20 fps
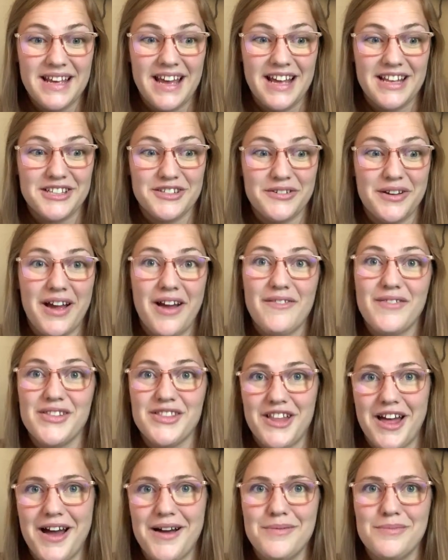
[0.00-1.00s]
And so I have a
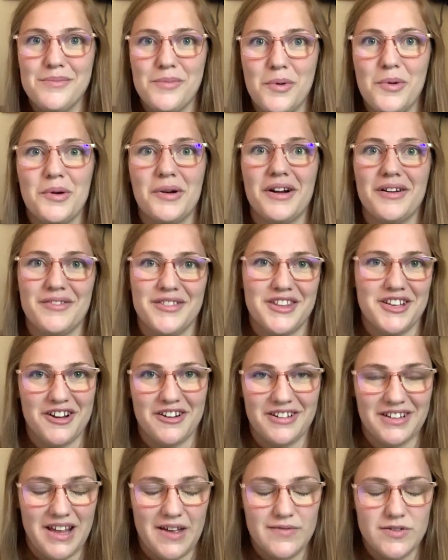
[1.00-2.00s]
lot more of the
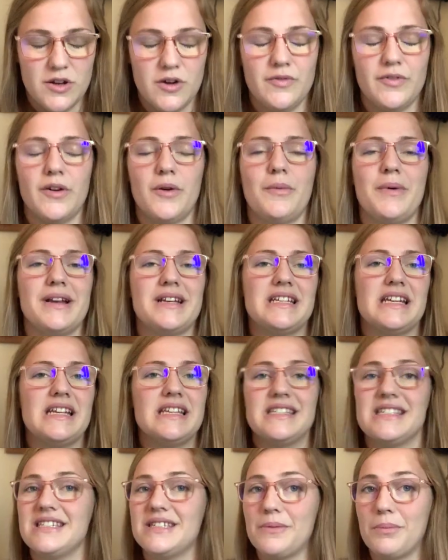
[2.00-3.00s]
yarn left over, which
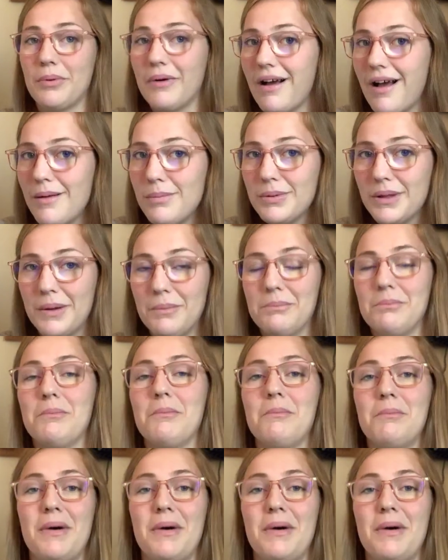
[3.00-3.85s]
isn't a problem,